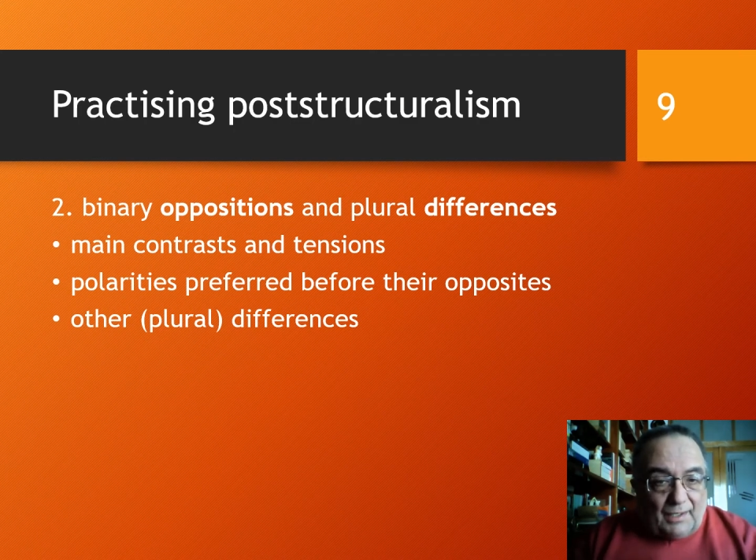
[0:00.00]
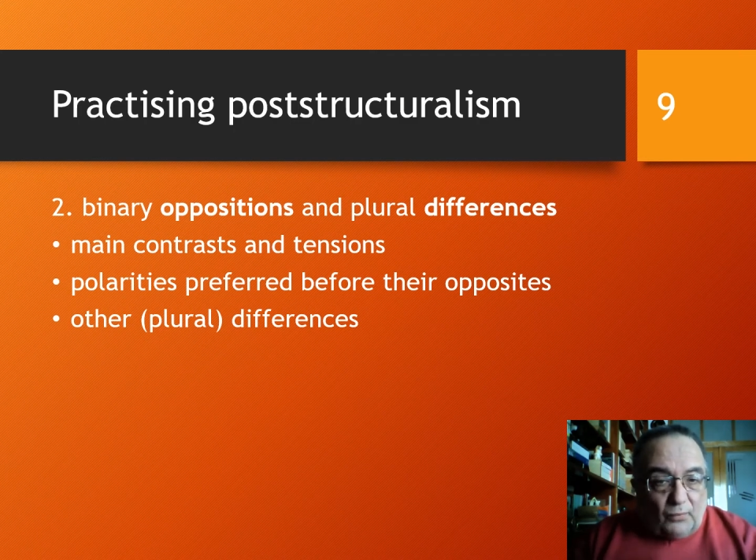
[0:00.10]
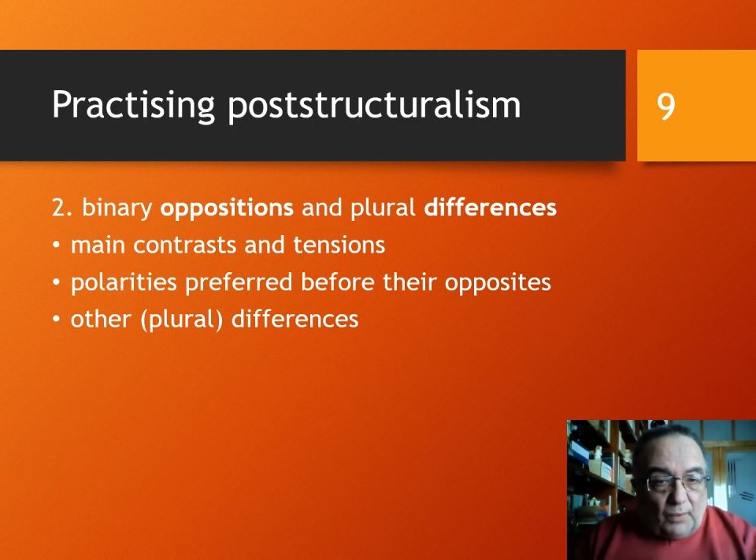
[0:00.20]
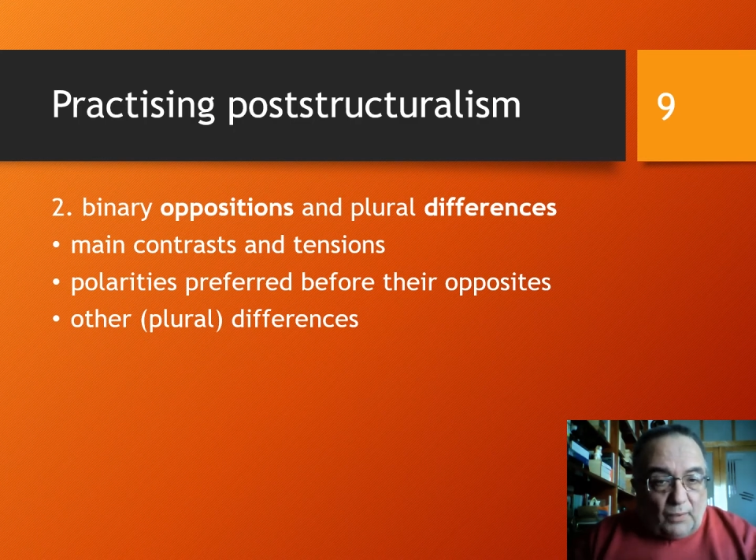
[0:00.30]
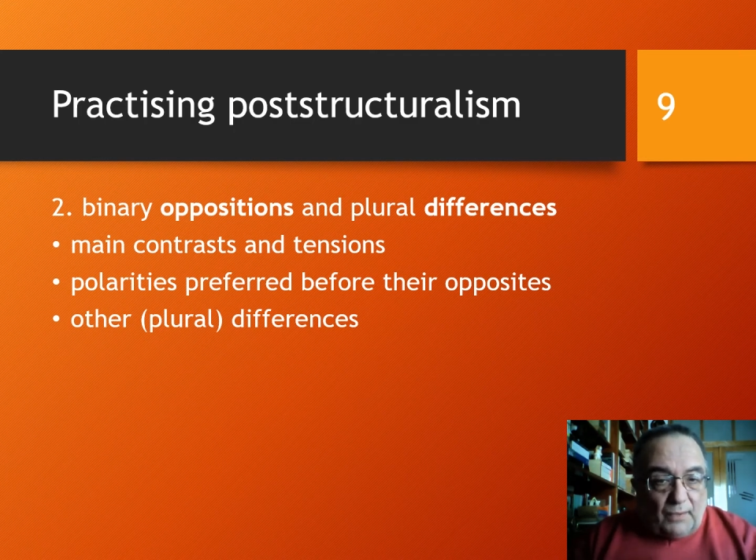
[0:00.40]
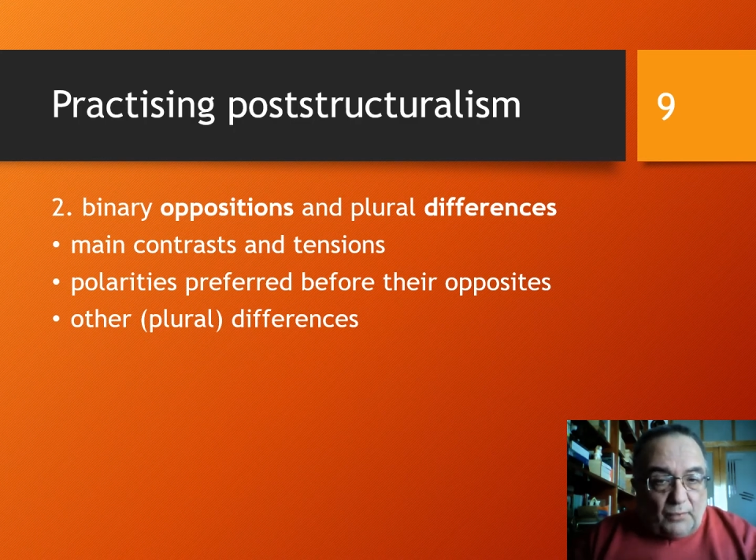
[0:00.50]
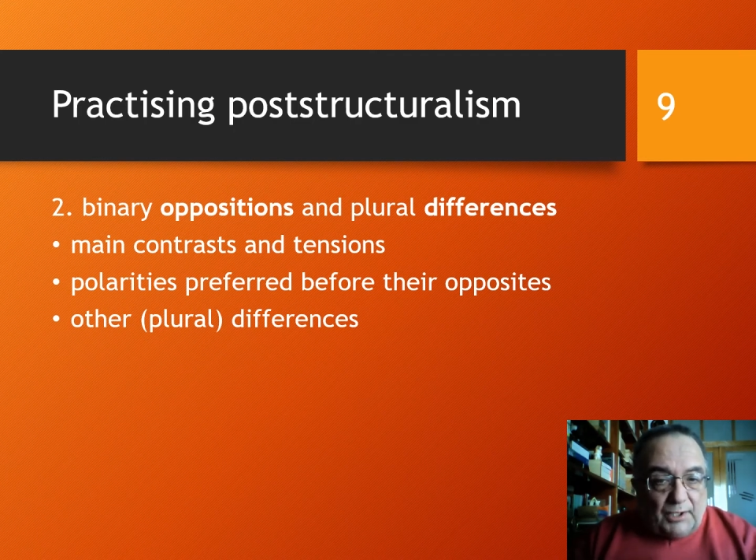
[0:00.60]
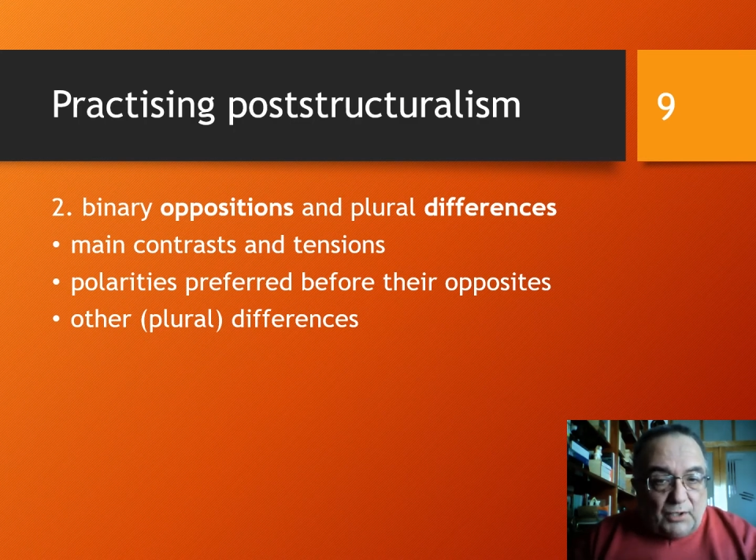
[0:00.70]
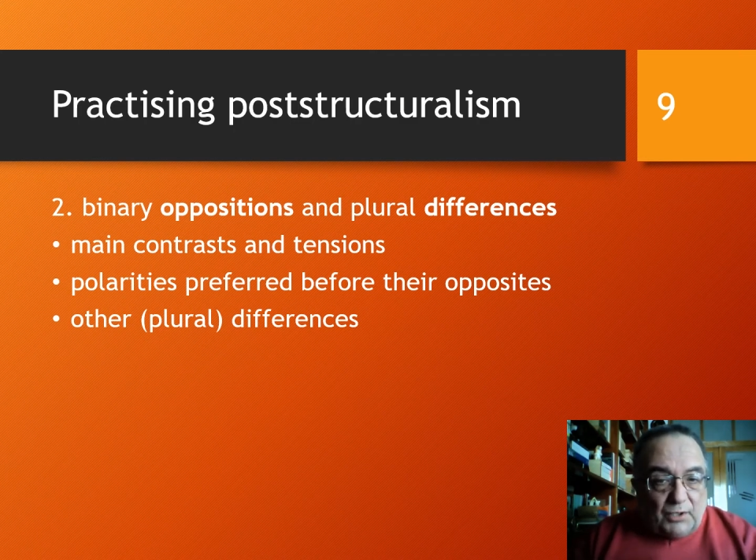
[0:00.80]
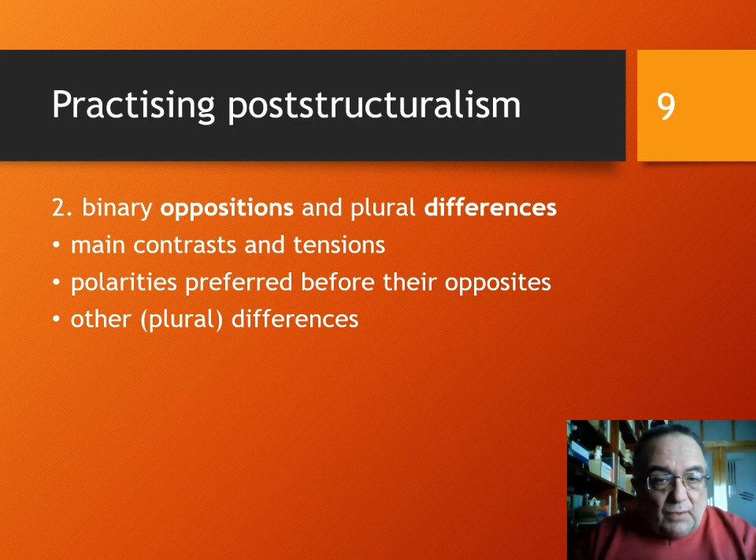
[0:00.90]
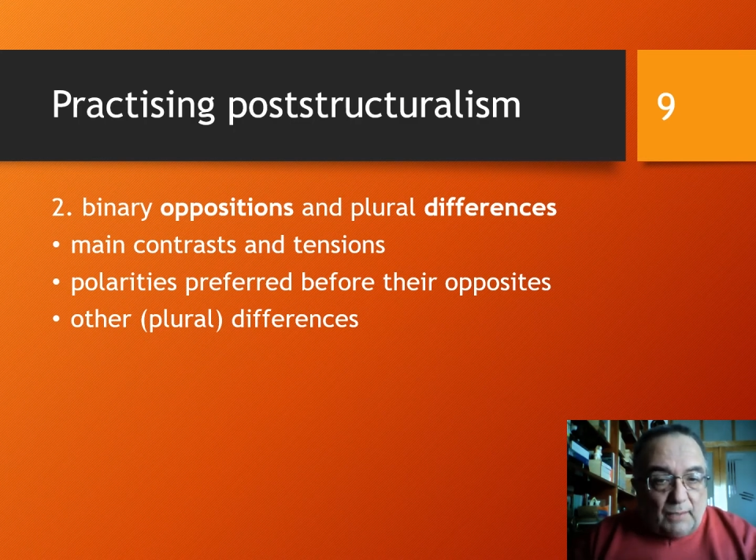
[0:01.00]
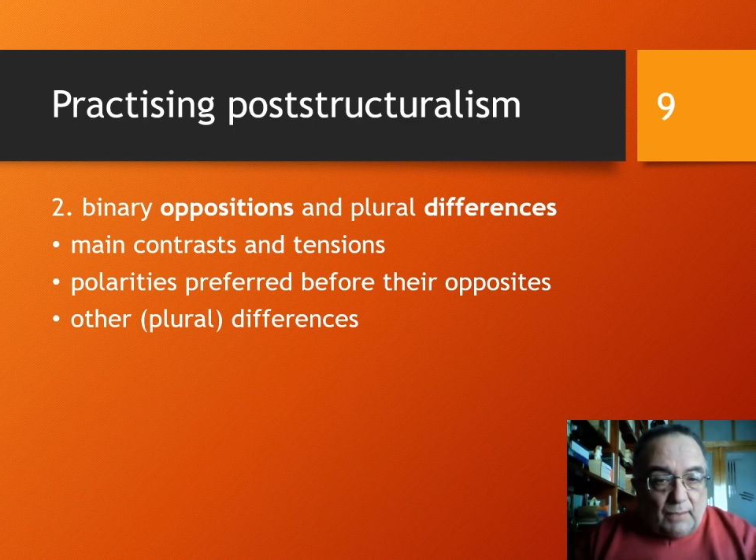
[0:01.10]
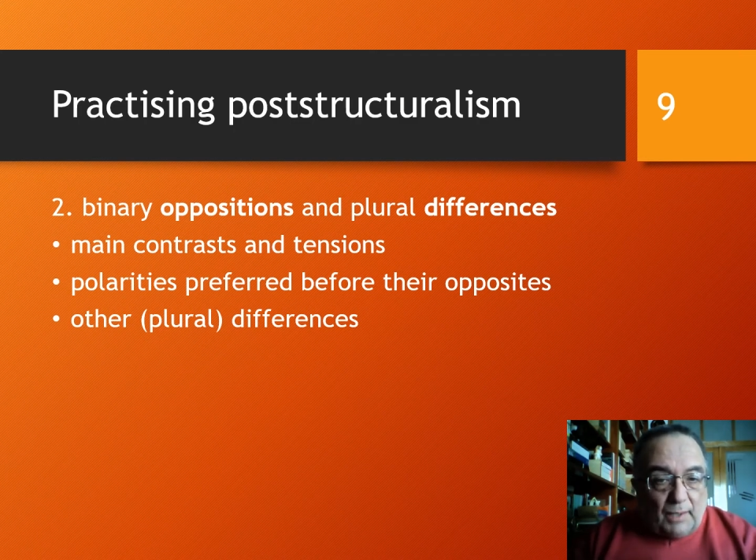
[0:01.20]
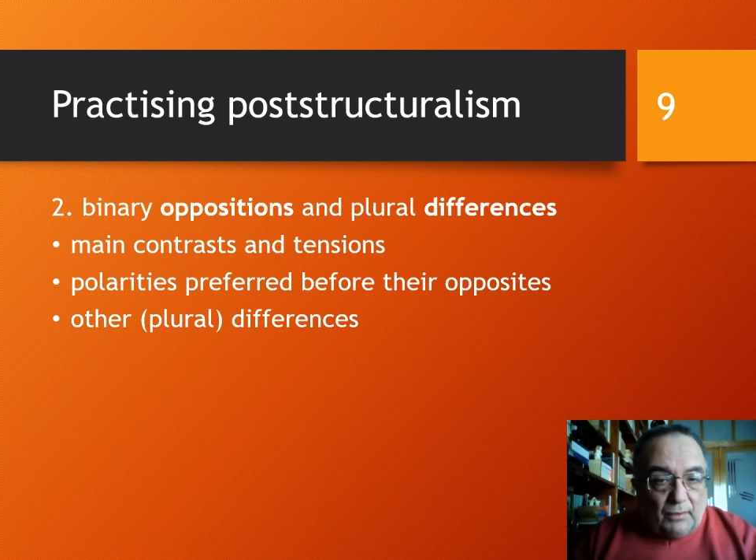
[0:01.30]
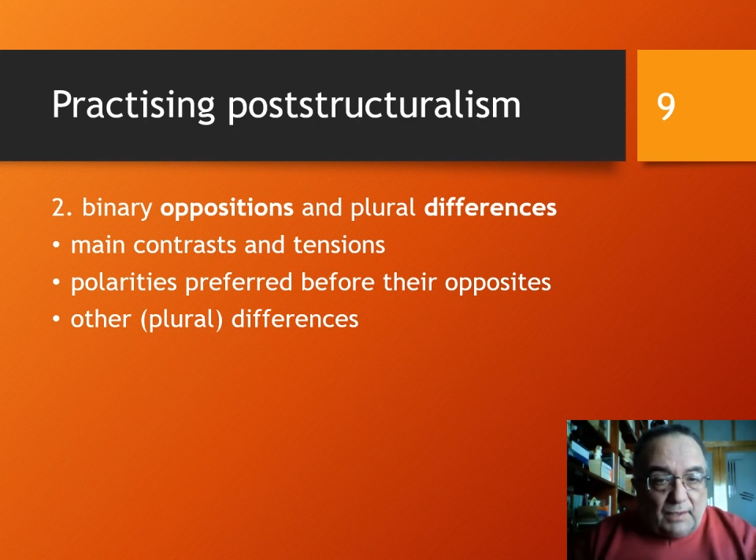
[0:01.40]
when we talk
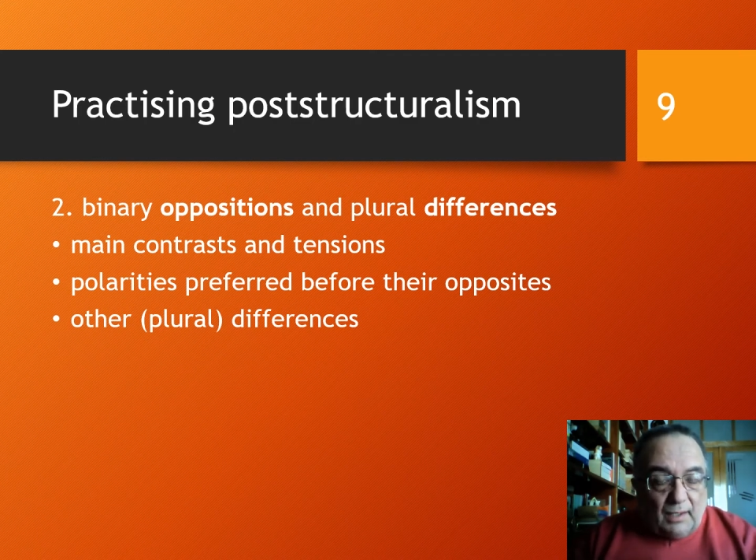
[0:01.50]
about